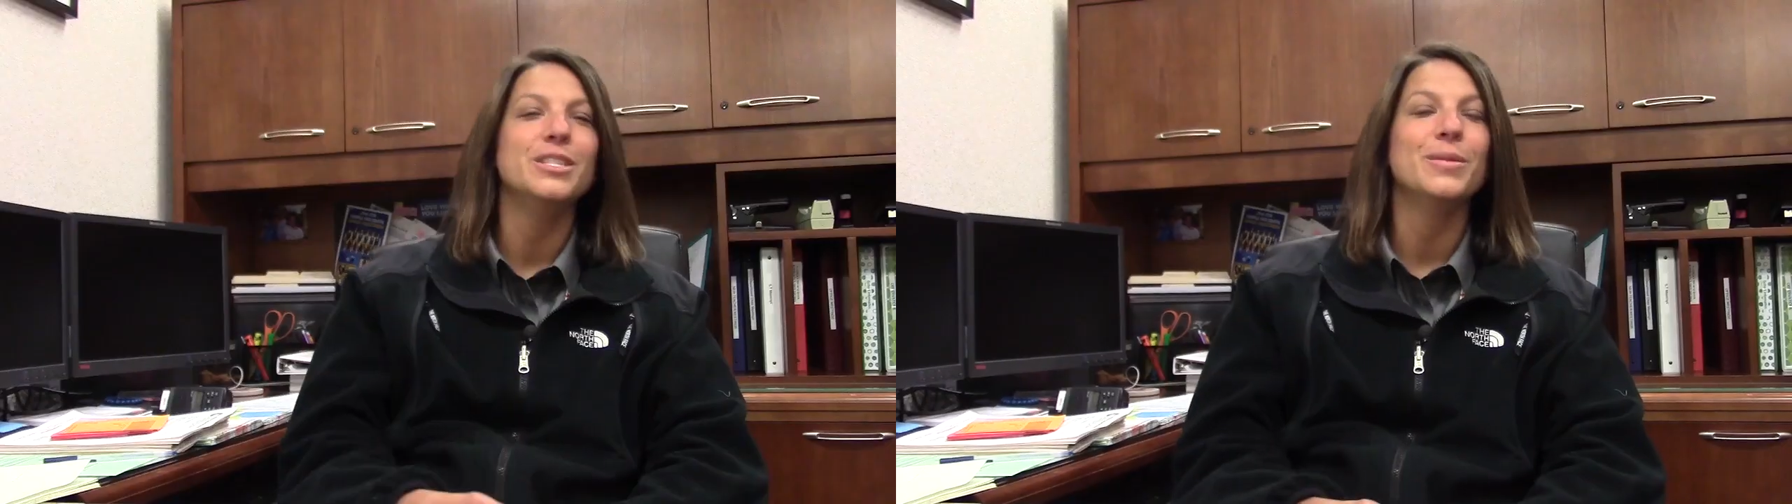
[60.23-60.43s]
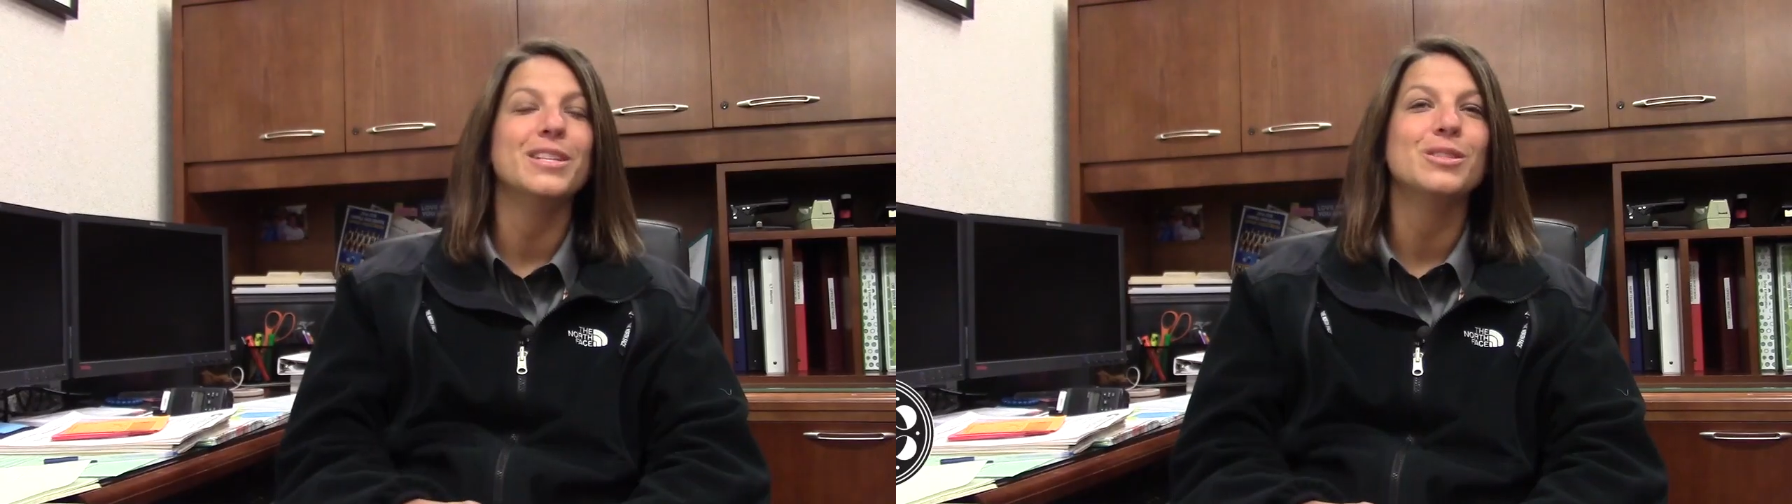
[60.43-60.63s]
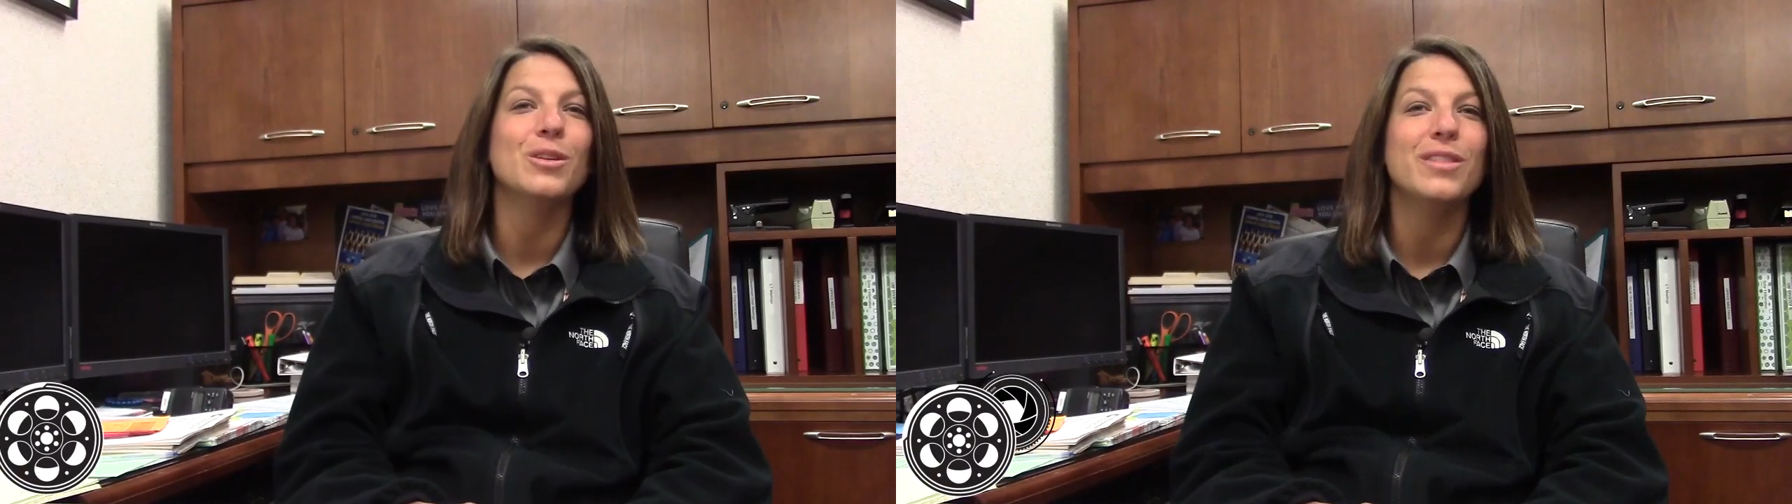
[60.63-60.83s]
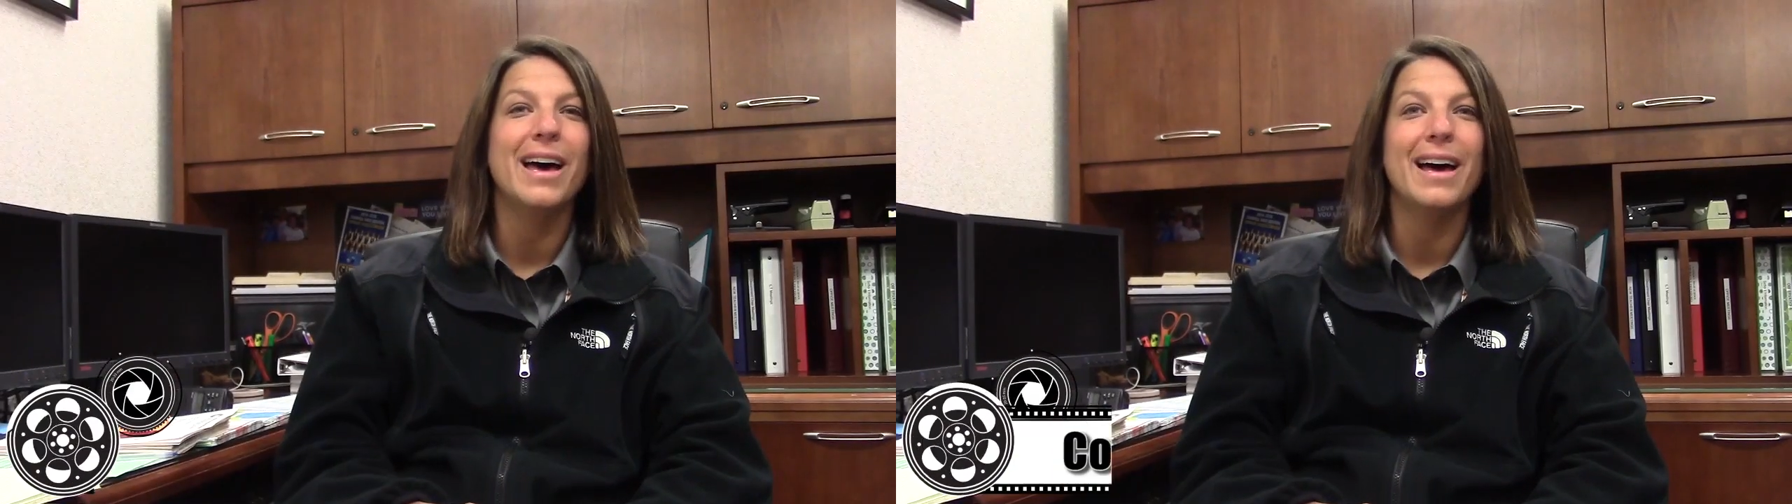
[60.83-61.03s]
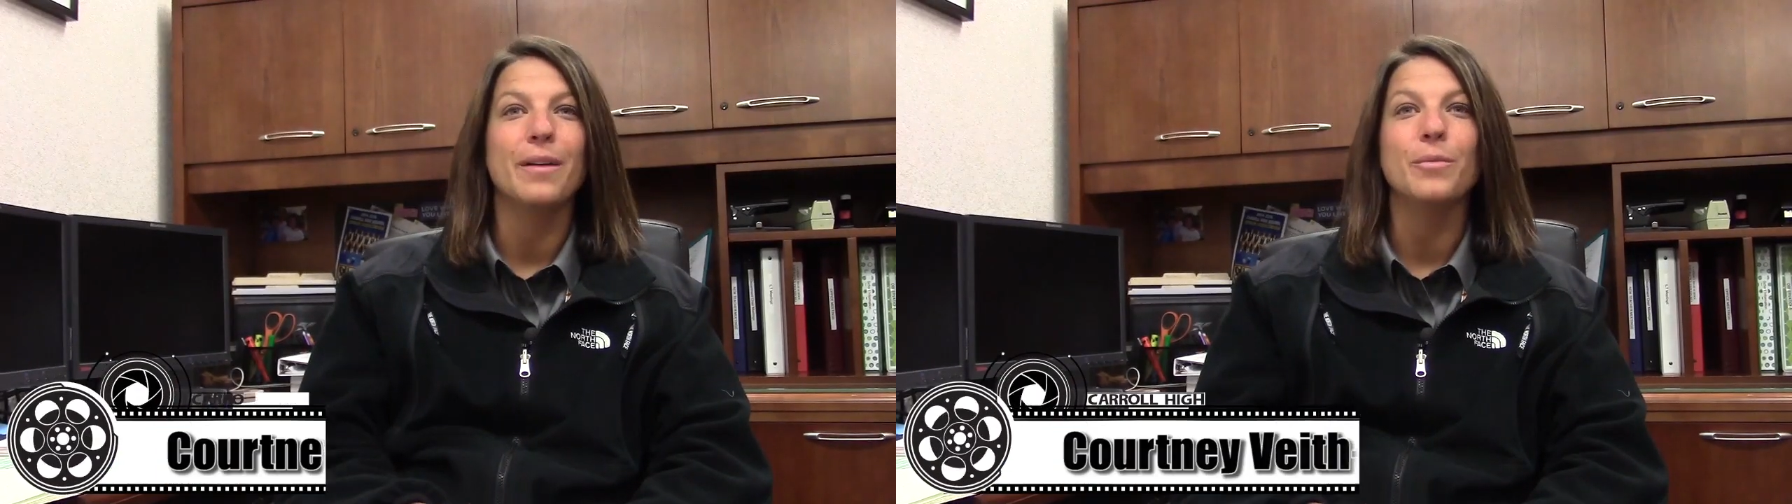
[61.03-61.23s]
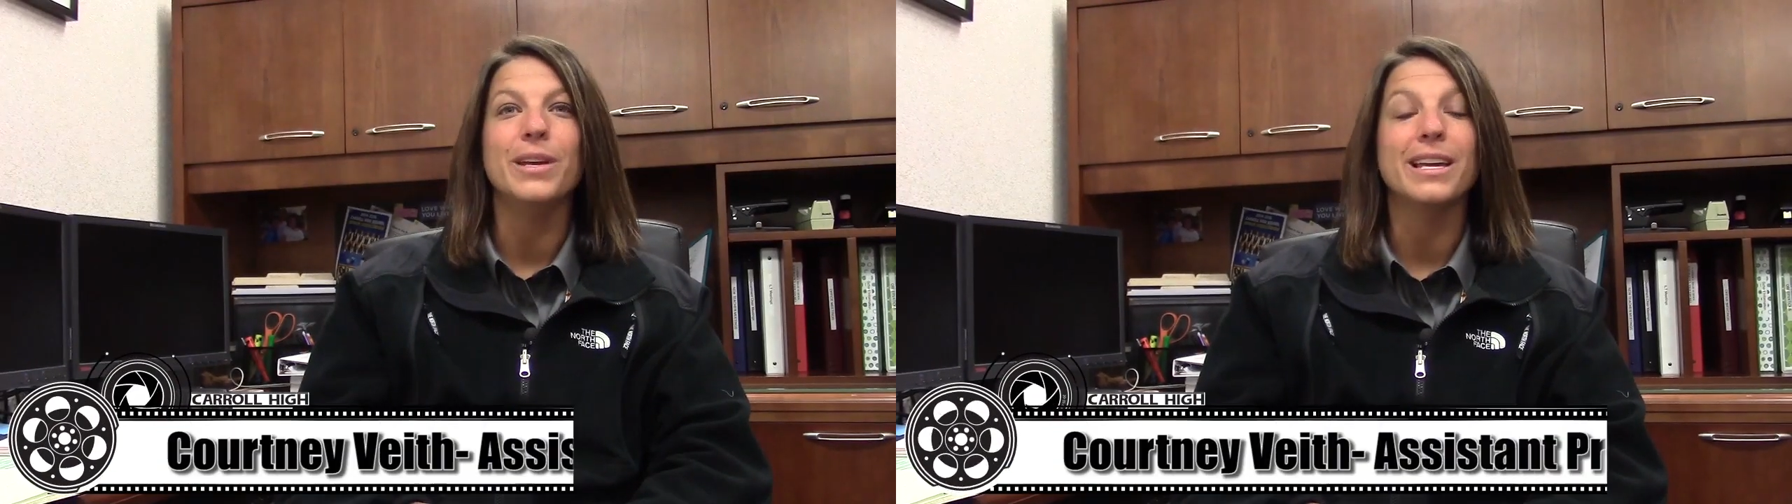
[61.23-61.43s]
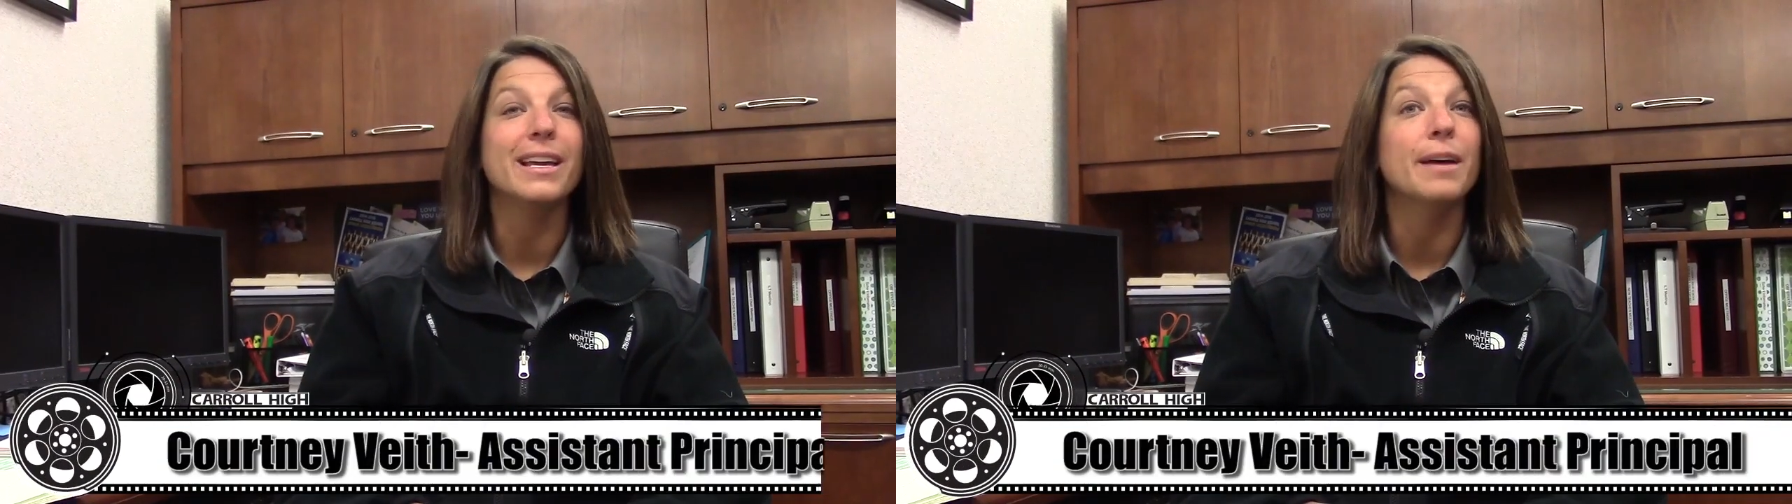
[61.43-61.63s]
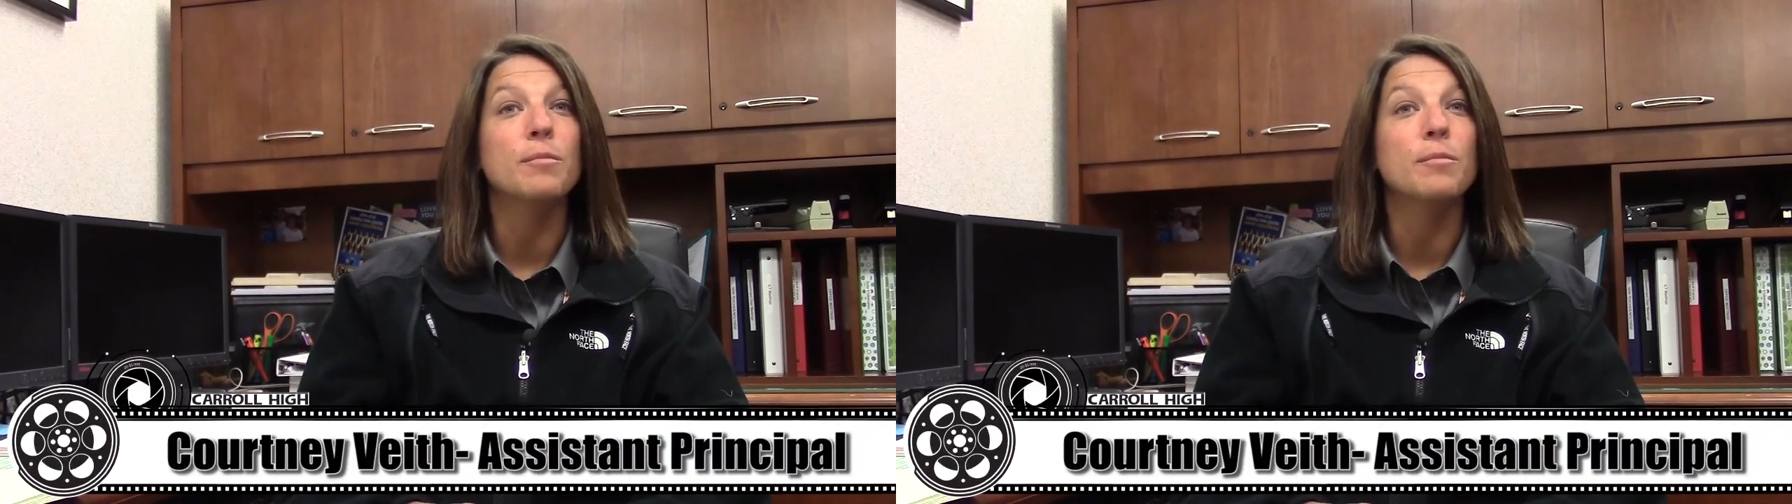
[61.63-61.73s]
do it so that we can get